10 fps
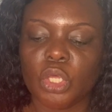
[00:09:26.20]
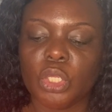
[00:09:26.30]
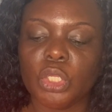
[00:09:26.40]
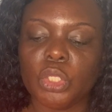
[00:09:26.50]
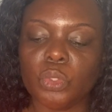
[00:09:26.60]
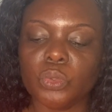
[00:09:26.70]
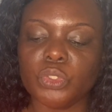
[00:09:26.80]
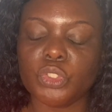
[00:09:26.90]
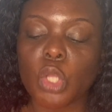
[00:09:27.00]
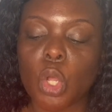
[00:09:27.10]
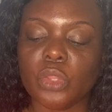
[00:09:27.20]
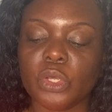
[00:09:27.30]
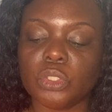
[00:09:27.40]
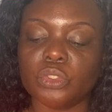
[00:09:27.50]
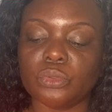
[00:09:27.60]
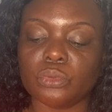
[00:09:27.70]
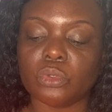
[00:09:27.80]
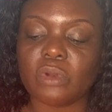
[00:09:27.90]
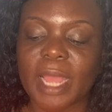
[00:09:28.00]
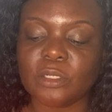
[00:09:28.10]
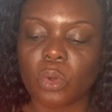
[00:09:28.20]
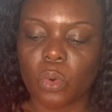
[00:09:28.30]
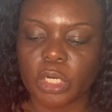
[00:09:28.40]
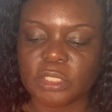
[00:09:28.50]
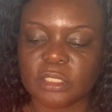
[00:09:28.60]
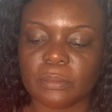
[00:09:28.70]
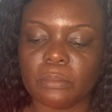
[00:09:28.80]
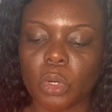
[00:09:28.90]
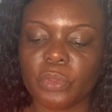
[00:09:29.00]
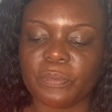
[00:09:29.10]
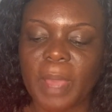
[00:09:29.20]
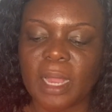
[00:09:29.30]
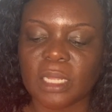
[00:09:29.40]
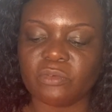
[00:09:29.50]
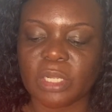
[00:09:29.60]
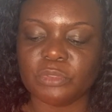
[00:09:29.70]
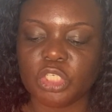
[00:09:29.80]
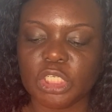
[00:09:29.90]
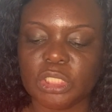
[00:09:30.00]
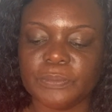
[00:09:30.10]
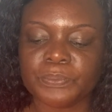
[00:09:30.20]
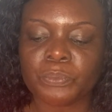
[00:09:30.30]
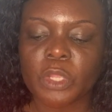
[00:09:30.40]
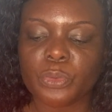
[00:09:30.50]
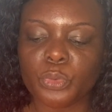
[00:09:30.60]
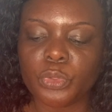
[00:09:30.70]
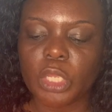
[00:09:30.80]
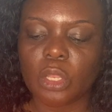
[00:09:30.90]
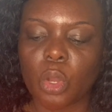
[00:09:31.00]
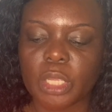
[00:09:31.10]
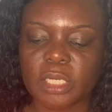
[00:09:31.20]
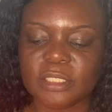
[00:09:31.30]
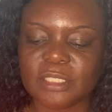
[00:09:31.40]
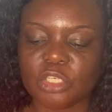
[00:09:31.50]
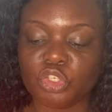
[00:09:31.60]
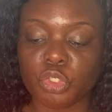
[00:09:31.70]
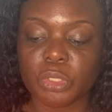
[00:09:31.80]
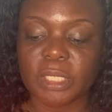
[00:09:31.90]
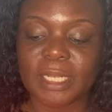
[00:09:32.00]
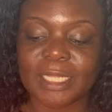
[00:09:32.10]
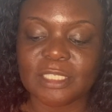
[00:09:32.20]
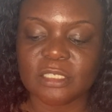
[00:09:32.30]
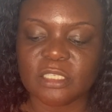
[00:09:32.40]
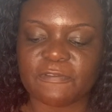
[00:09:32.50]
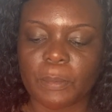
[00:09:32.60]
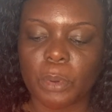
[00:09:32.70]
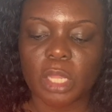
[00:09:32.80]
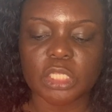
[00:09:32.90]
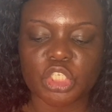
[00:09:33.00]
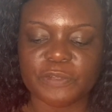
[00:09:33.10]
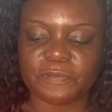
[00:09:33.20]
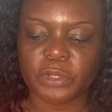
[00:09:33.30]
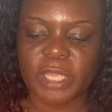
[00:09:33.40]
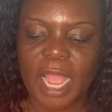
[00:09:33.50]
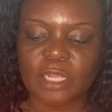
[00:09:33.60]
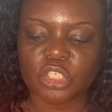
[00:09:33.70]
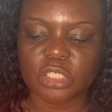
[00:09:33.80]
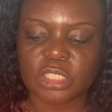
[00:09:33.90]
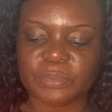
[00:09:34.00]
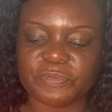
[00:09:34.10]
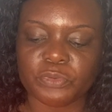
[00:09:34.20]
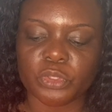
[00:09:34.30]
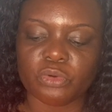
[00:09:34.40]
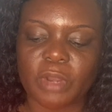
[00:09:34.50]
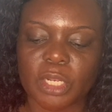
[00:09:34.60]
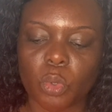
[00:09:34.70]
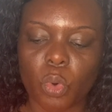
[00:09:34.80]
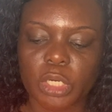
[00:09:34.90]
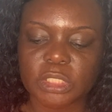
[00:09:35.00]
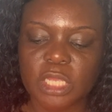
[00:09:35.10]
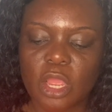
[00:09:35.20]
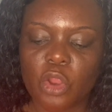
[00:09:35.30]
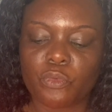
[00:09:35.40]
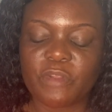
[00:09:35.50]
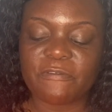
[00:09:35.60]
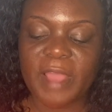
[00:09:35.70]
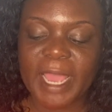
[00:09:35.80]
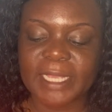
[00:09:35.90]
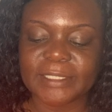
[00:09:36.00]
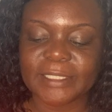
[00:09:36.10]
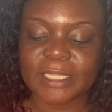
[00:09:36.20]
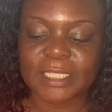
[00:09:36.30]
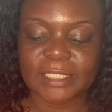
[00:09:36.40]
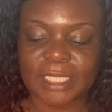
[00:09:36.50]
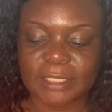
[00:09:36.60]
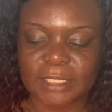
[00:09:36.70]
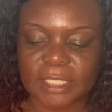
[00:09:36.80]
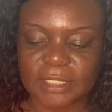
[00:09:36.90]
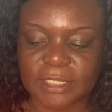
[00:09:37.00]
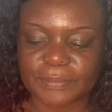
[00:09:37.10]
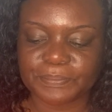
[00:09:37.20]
Hughes told the Grand Court both Mac and Ramjeet, through their lawyers, issued letters of apology for their actions before the Grand Court revised the sentence.